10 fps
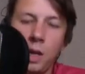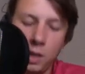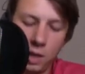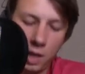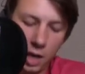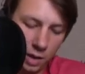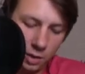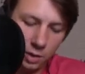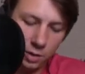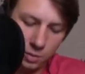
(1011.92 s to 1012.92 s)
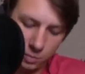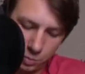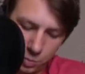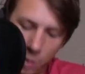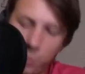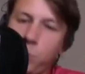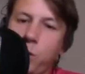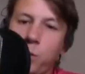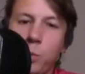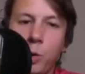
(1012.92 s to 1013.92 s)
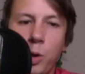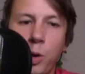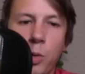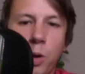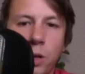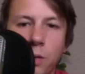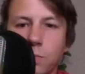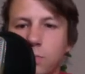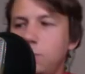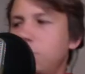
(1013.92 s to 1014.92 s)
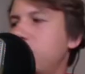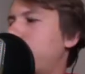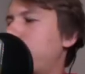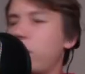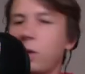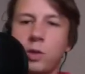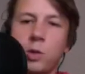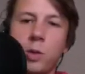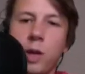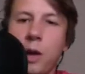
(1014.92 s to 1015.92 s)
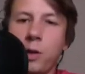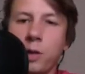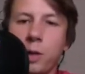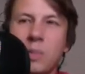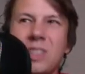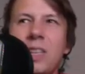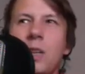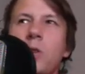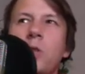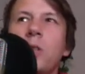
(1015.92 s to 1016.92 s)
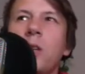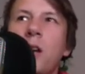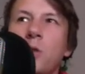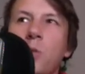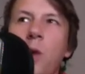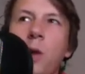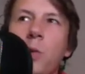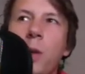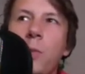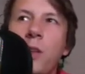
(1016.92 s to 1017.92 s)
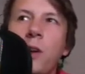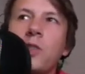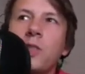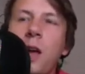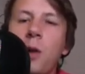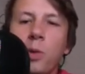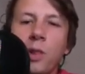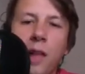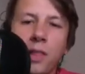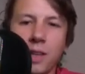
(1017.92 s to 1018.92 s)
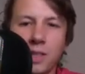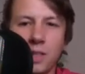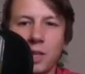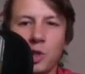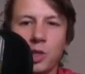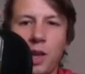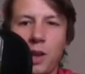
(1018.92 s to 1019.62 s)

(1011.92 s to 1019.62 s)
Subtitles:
Yeah, they're probably one of the more annoying critters to encounter. Like mosquitoes you can kind of swat away, but they're just kind of relentless and they just kind of